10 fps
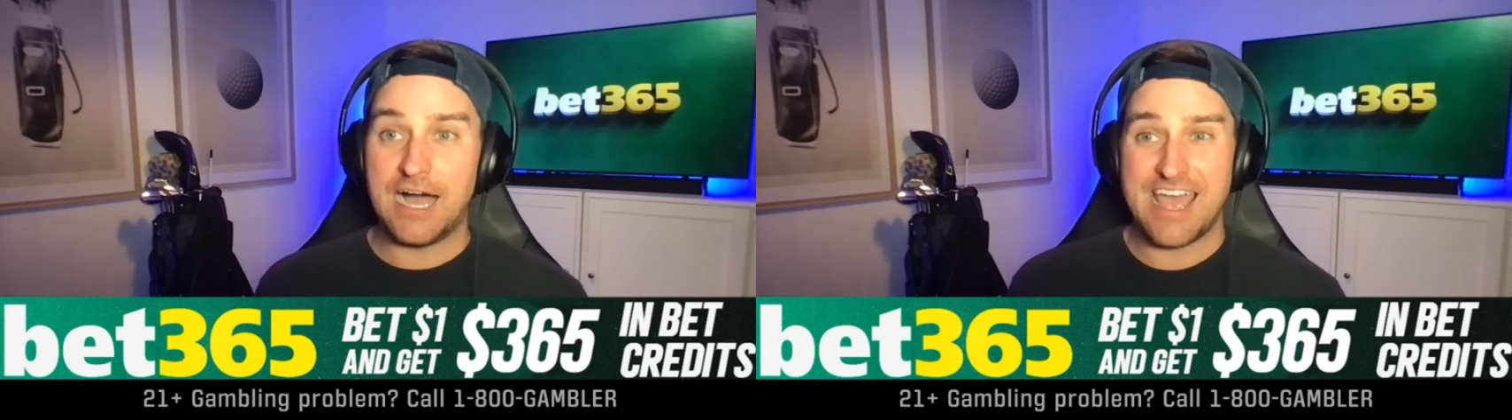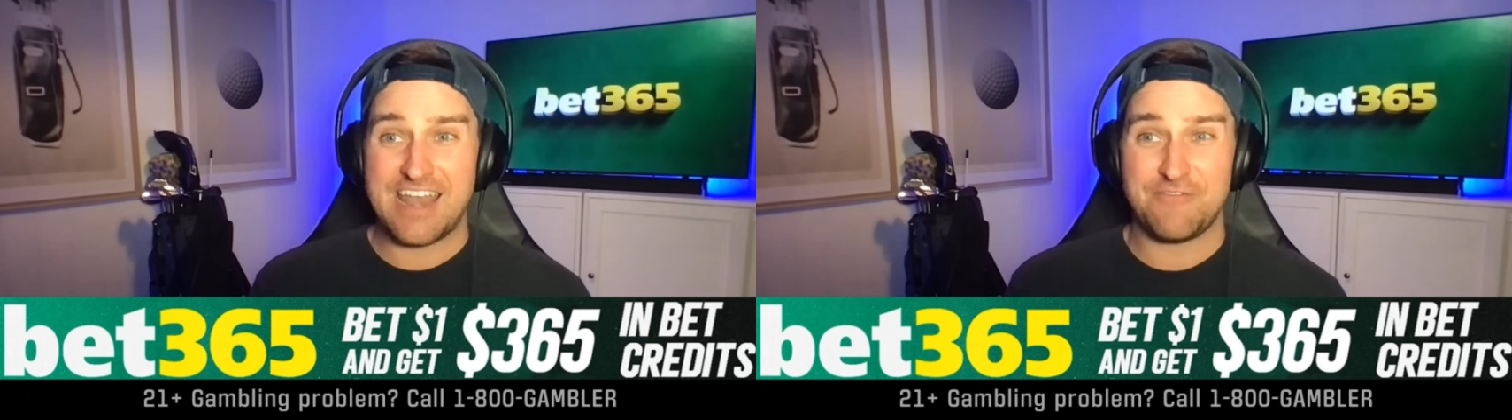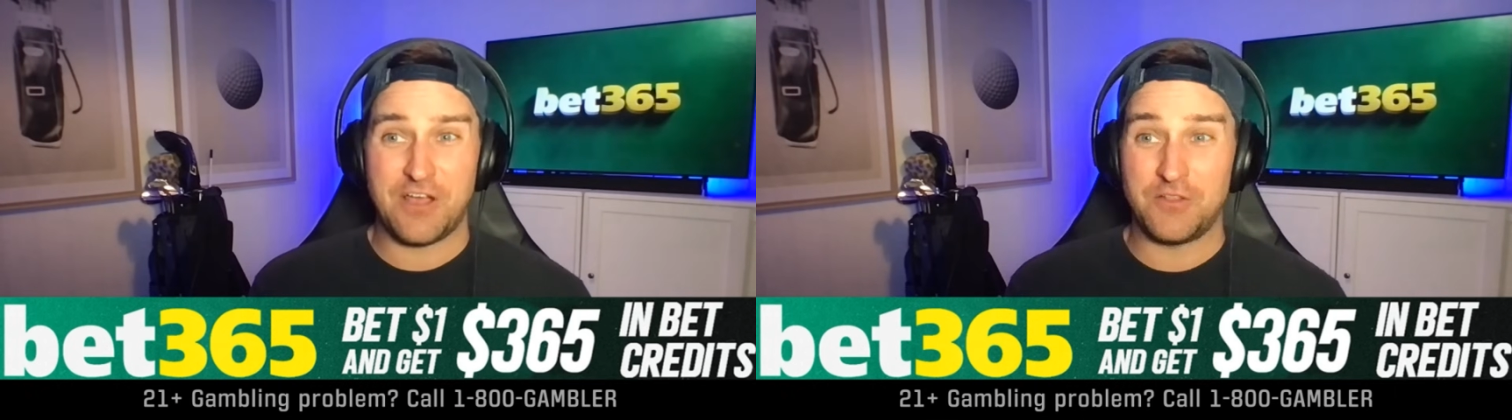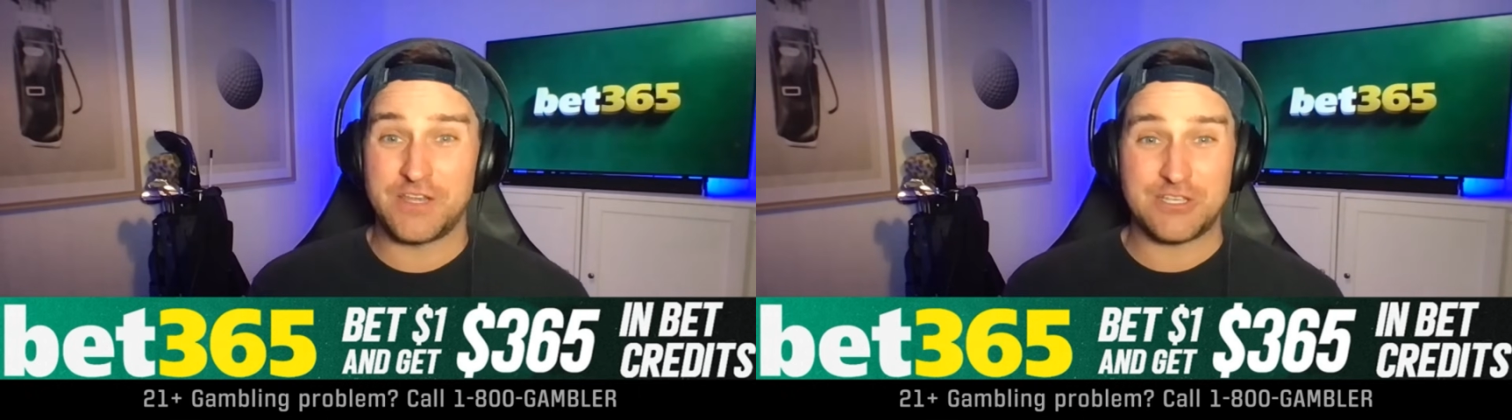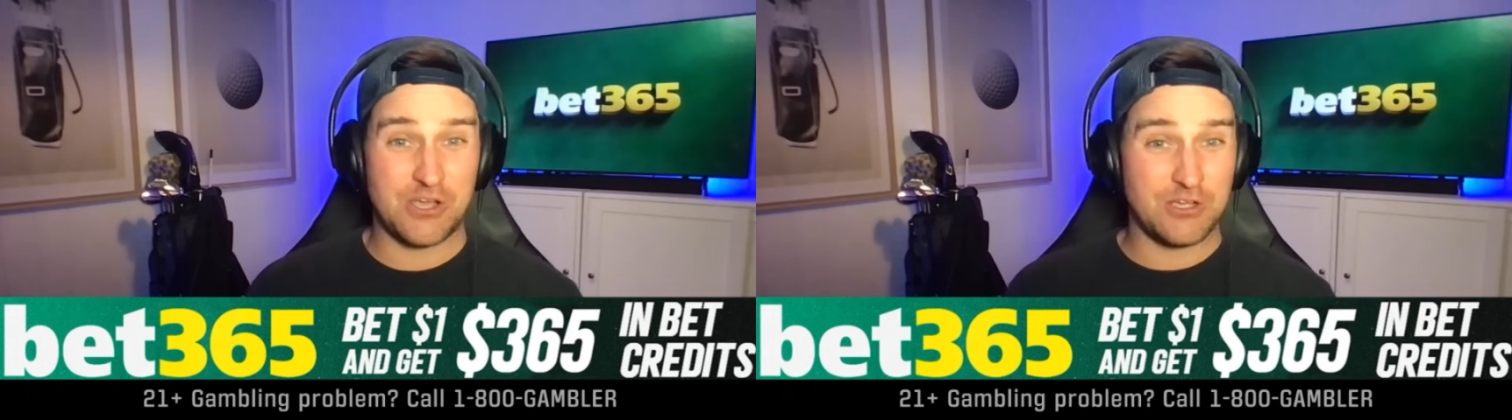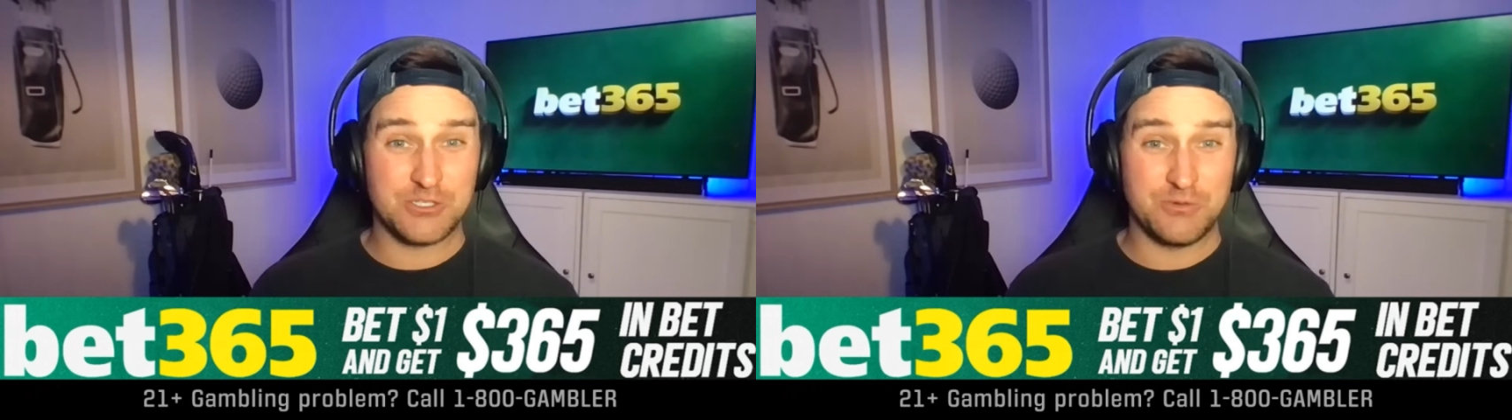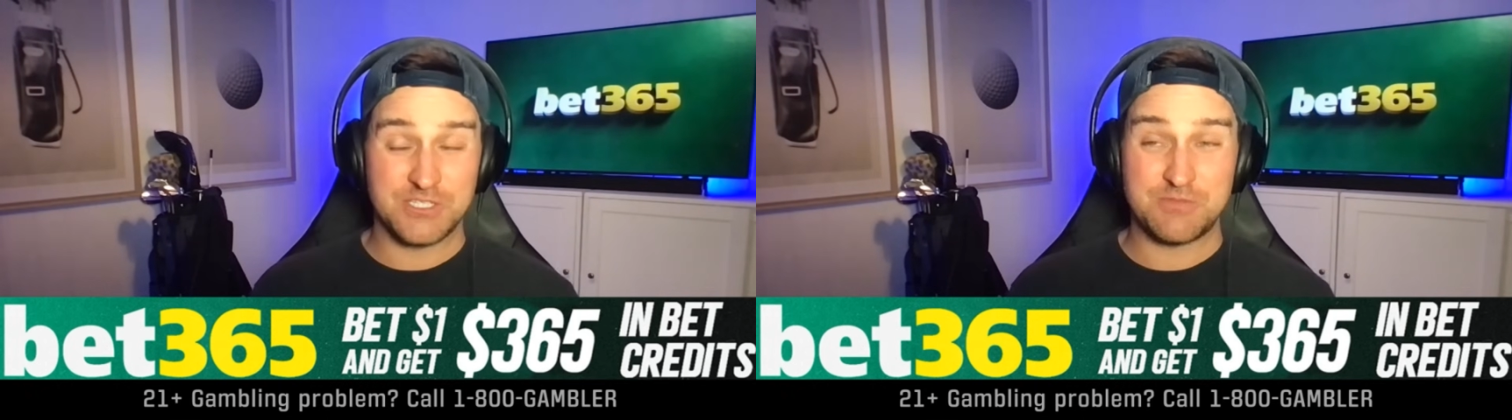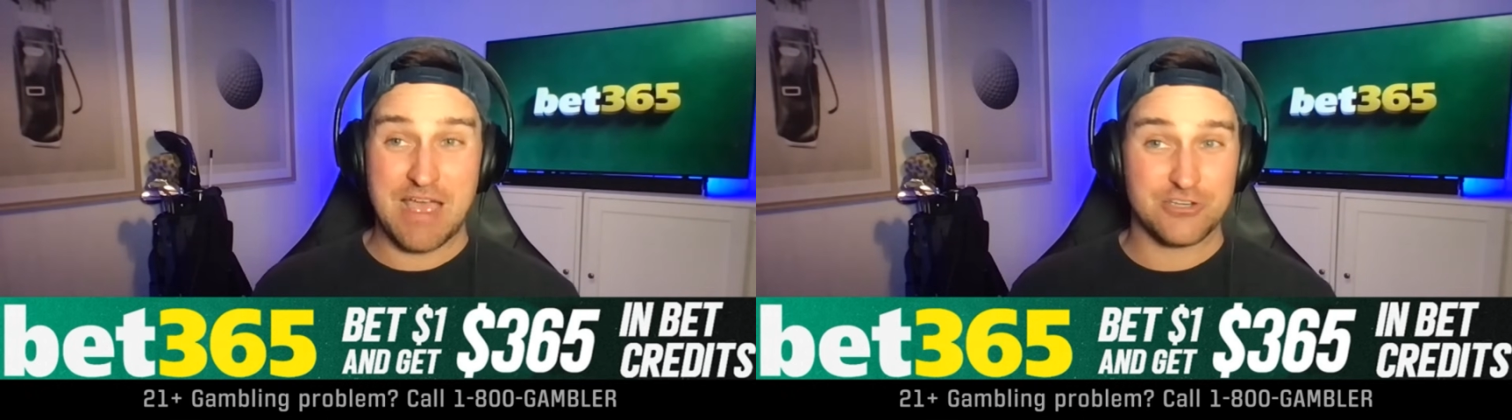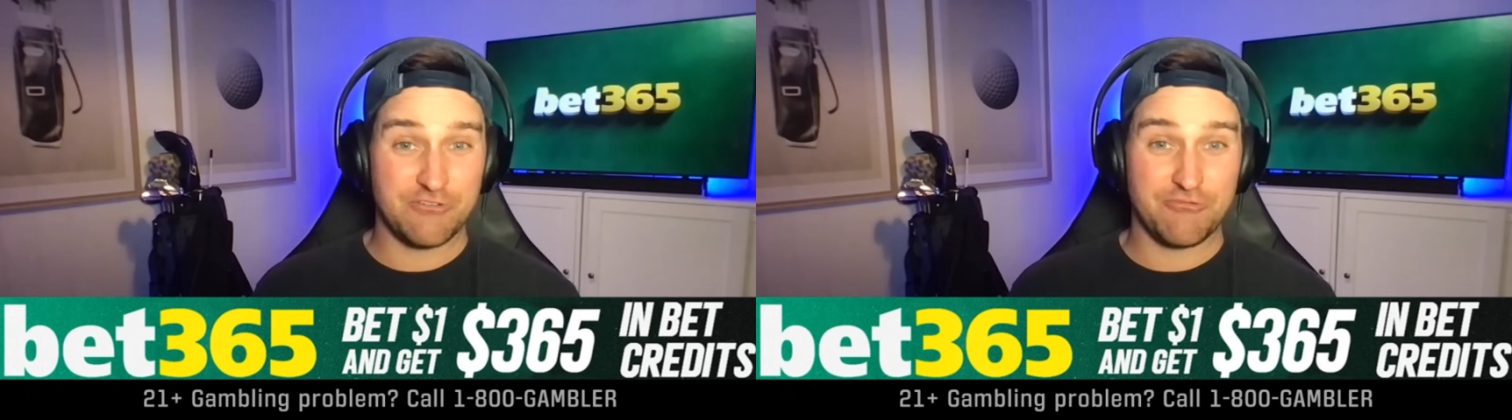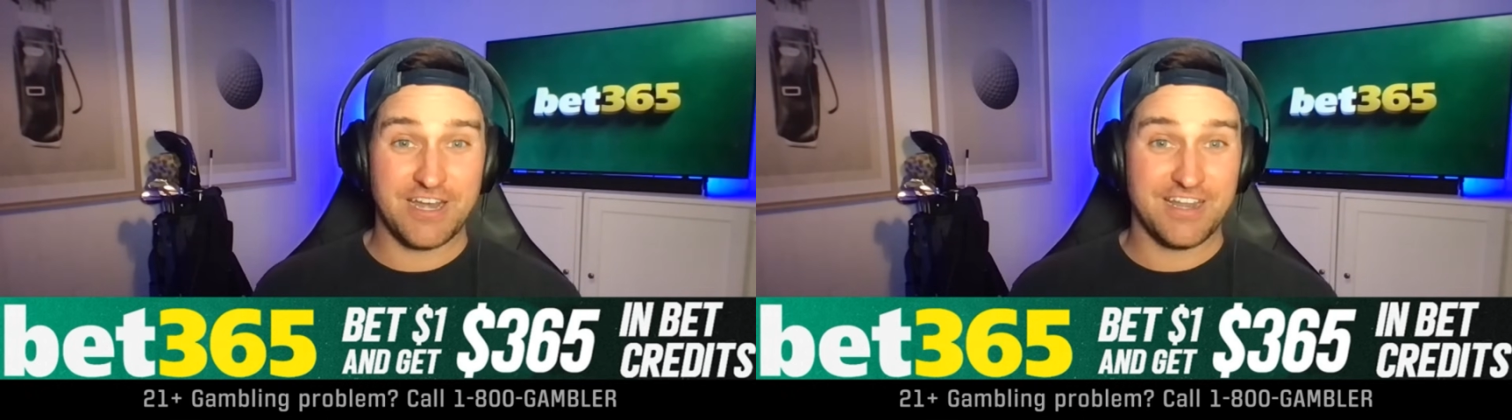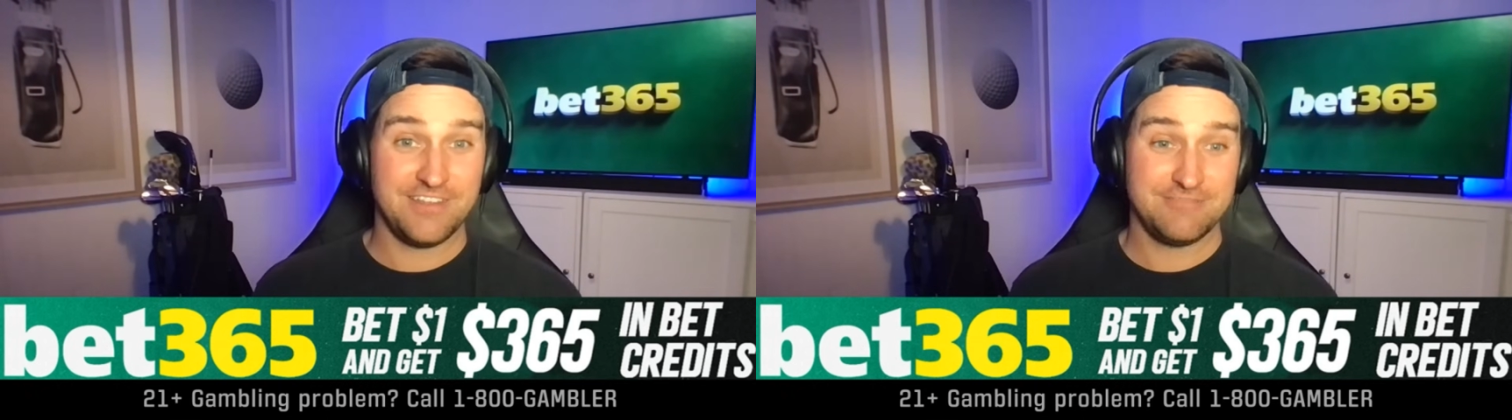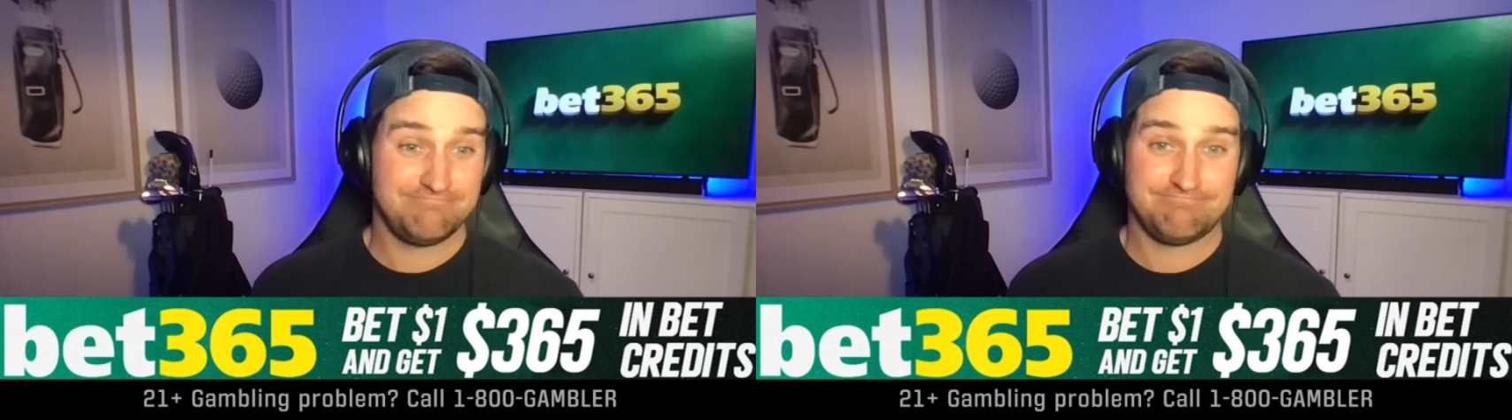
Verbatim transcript: Uh, NFL Lindy's also a smash on Friday.